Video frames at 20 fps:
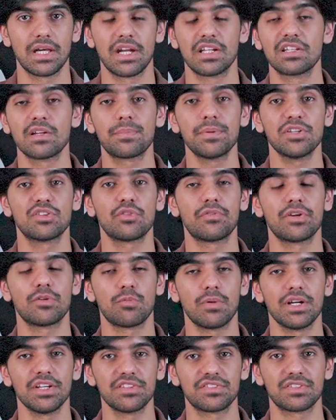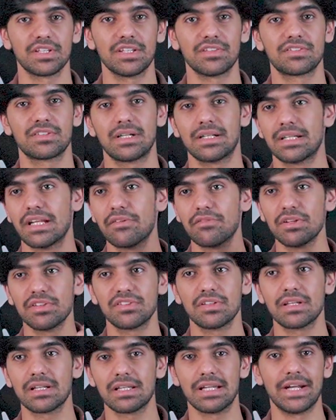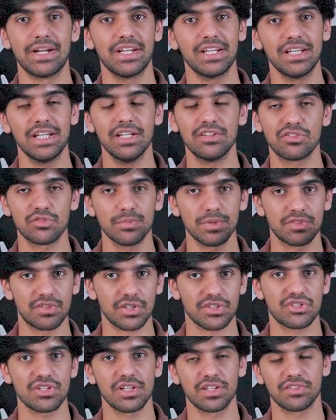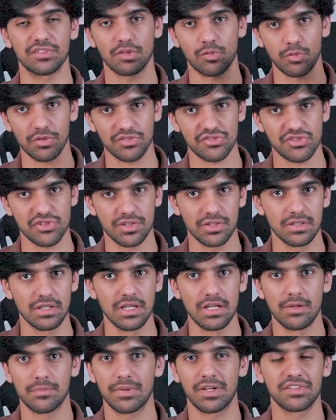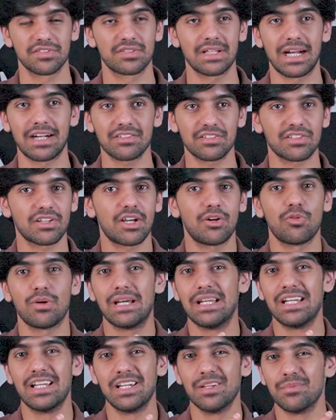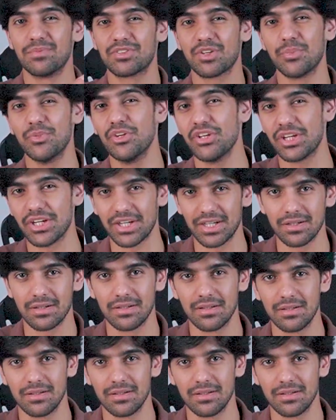Another piece of advice is that every single heading needs to be structured as a question because that's how LLMs communicate.